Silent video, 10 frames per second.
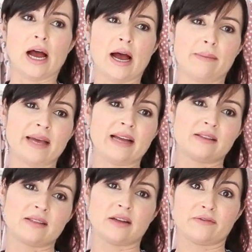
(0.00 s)

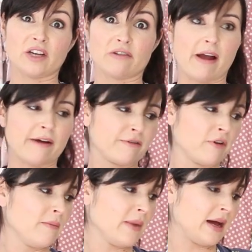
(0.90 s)
get stuff direct
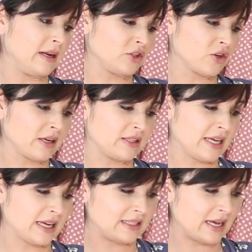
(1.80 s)
from, and I tried to
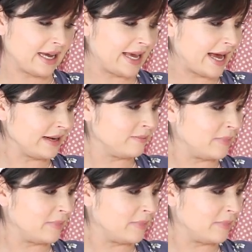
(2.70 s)
get it again,